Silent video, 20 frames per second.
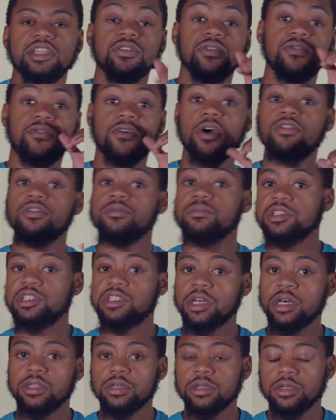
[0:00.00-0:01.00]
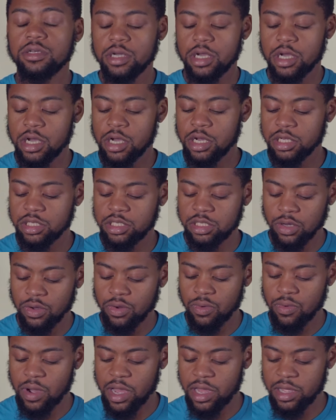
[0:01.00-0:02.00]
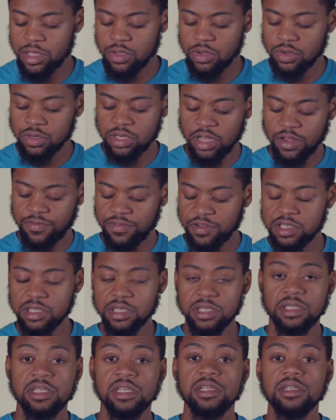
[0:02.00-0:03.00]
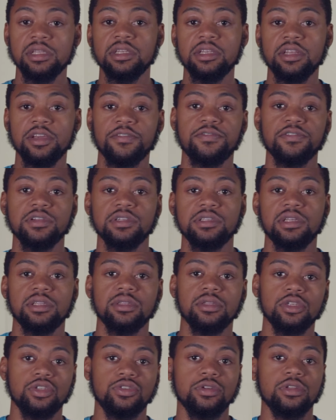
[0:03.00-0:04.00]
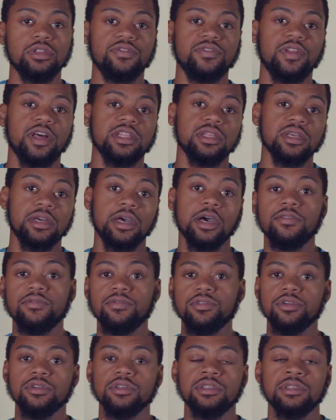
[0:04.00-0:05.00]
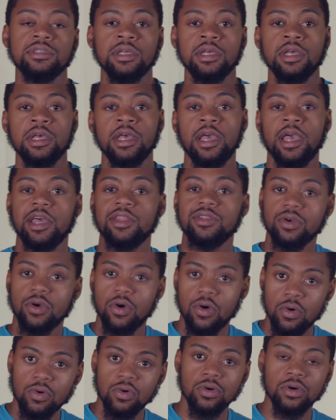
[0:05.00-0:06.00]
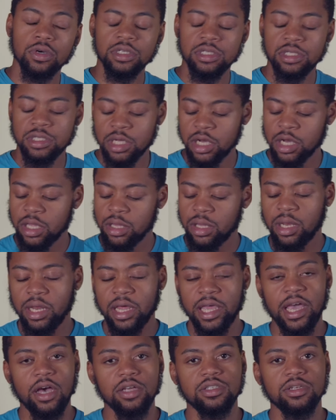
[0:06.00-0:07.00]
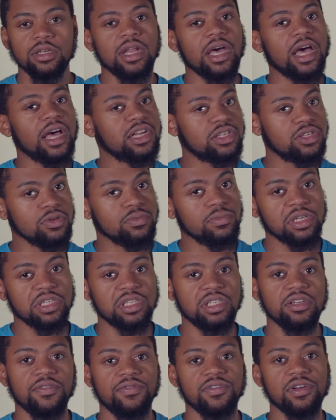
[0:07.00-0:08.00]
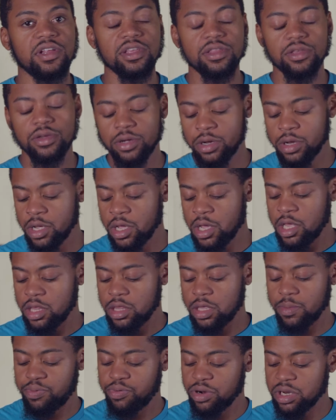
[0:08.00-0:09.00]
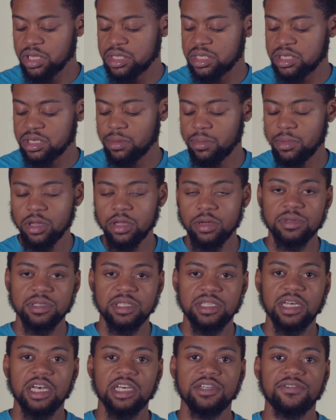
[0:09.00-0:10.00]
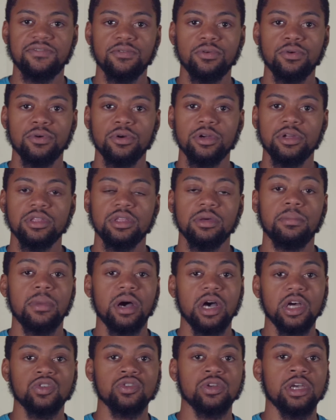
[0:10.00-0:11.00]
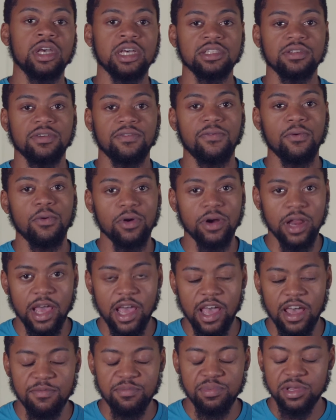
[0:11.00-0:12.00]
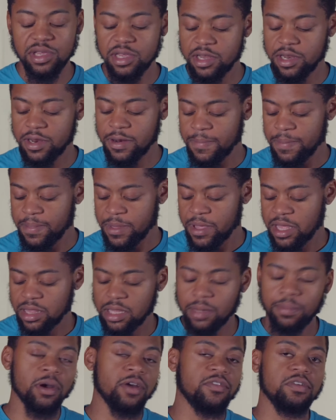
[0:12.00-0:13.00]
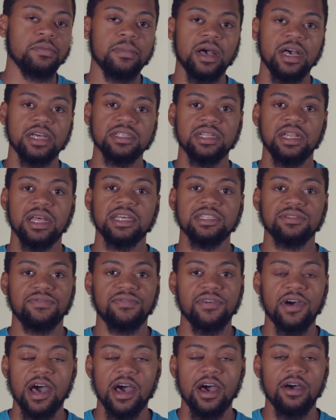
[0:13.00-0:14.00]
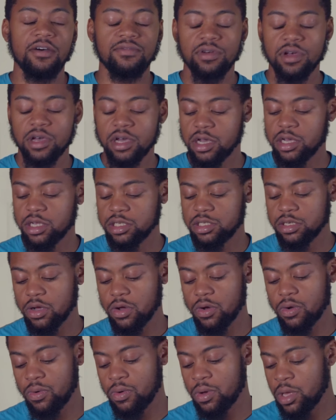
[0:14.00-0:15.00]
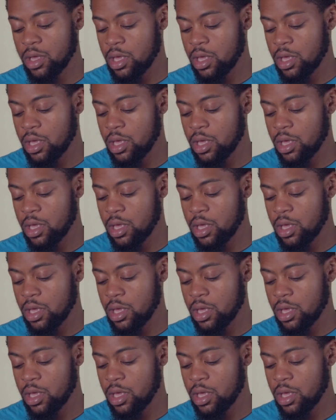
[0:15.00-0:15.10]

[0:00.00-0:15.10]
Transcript: too far from each other, so you'll definitely just see the difference in the strength of like the covers and the cores. The layouts are not too much different either. They're pretty similar, besides for the Mantra, it has a 4.5 pin. The Perfect Mindset has a 5. So